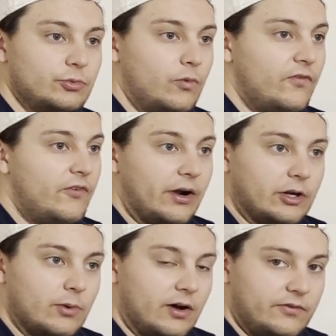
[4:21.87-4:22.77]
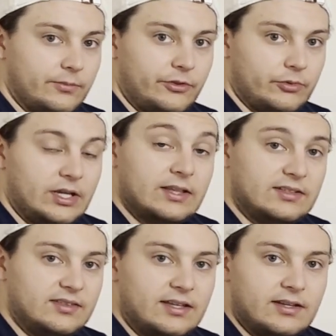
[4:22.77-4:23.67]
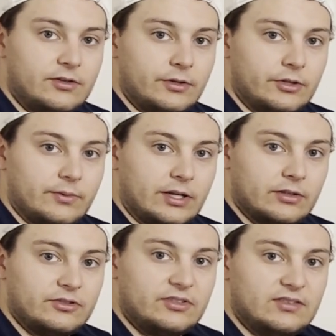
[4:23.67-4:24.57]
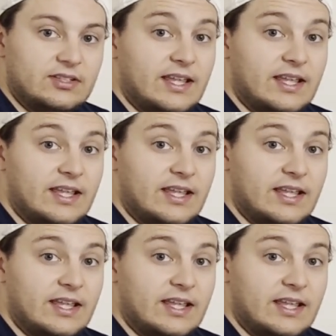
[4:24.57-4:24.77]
very well from three, at least they did during the regular season.